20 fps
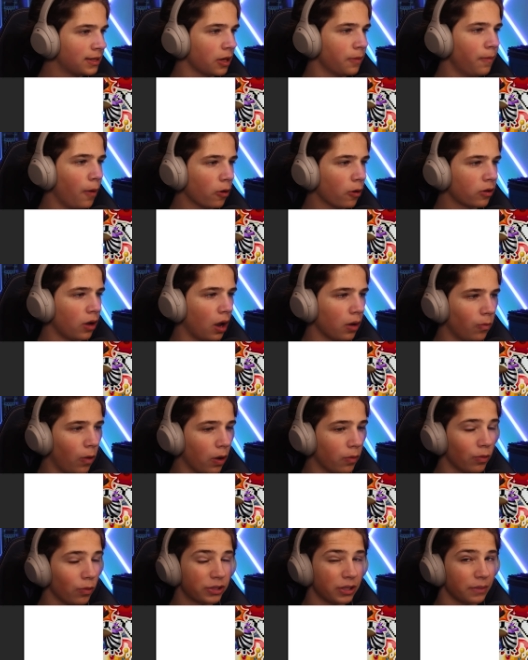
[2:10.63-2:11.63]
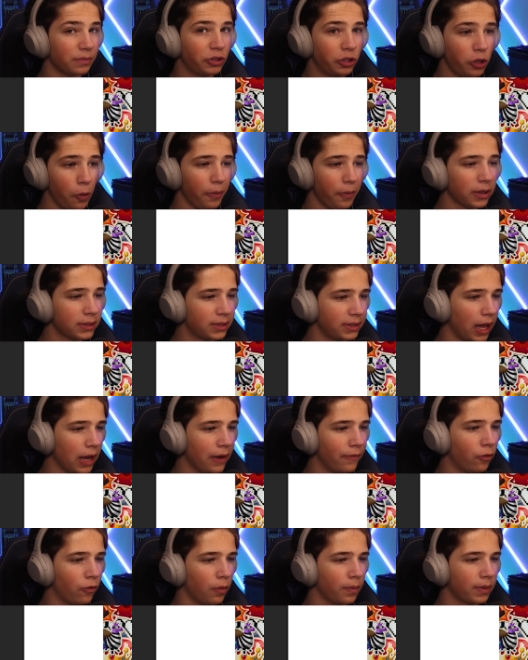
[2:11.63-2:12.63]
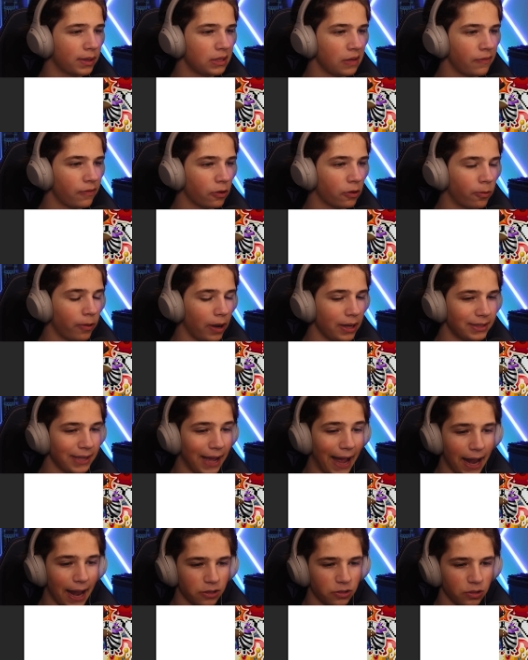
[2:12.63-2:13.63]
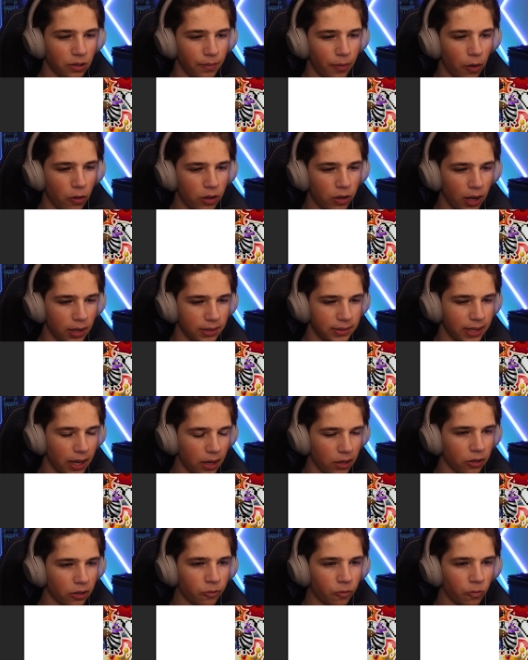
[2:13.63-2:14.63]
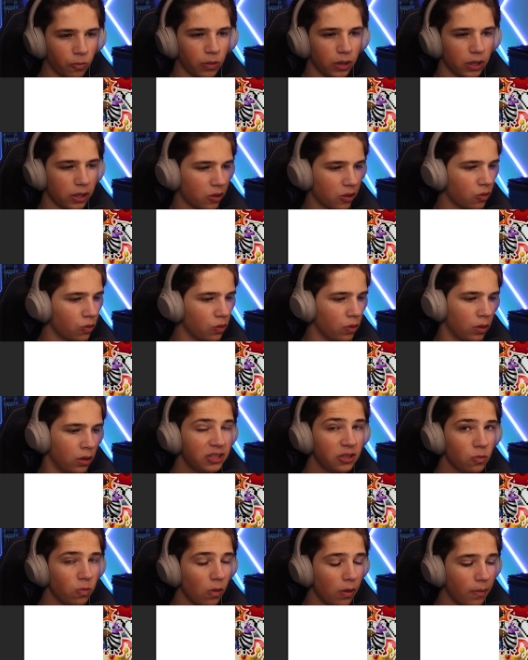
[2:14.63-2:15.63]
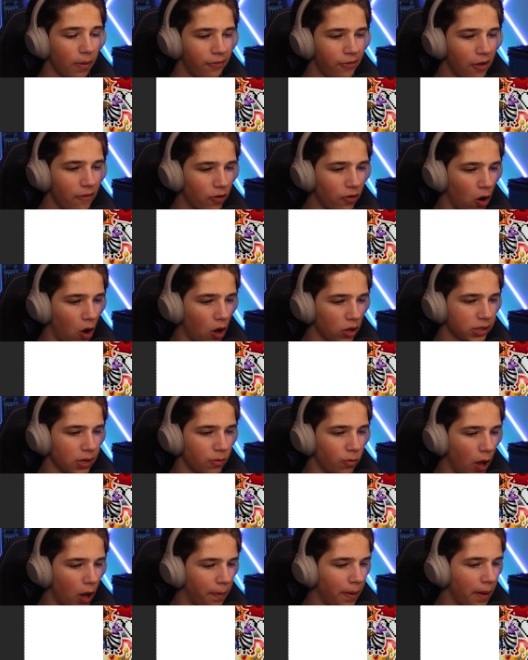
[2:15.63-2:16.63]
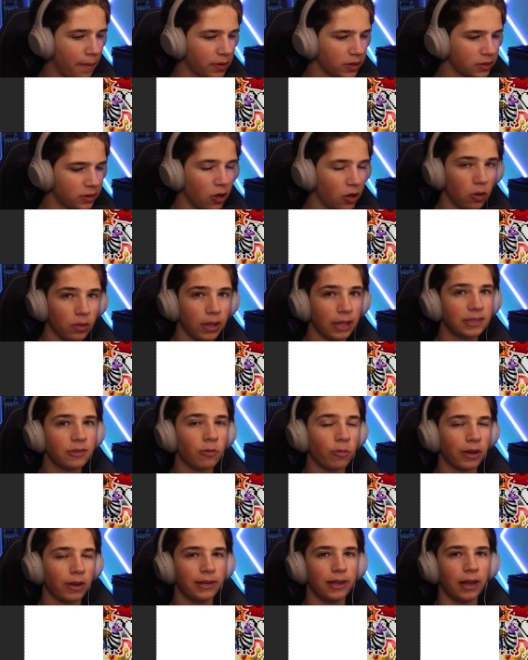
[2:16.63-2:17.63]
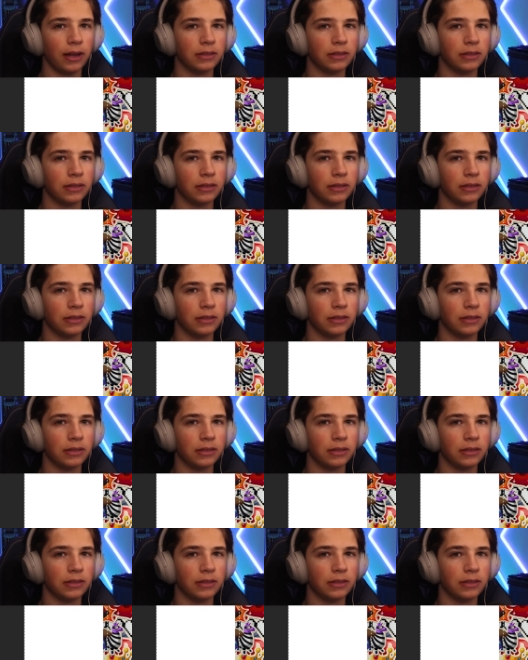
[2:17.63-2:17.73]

is the emoticon one, which I'm super excited for because if it creates actual emoticons, that'll look really cool. This is one of my favorite all-time wallpapers, so let's see what it